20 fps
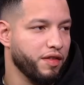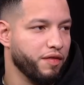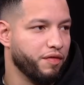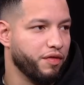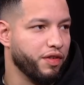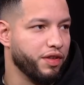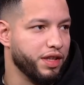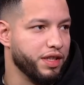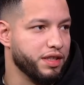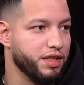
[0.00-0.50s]

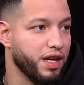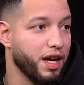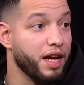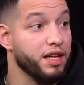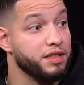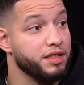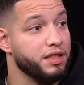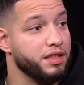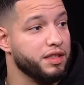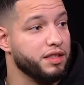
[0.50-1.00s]
for these
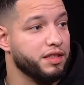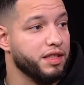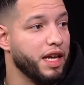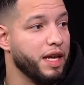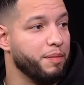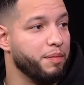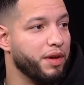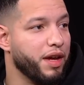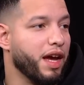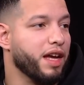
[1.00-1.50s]
guys, because it's the
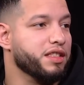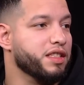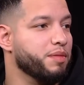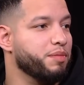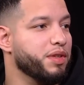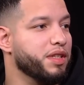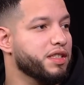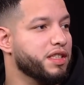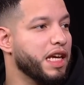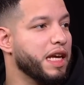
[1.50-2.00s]
same, it has to
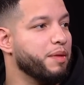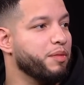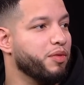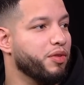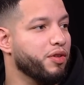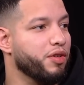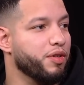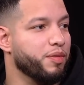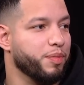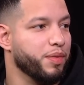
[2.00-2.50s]
be the same
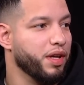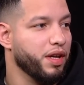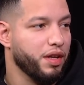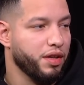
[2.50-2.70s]
group.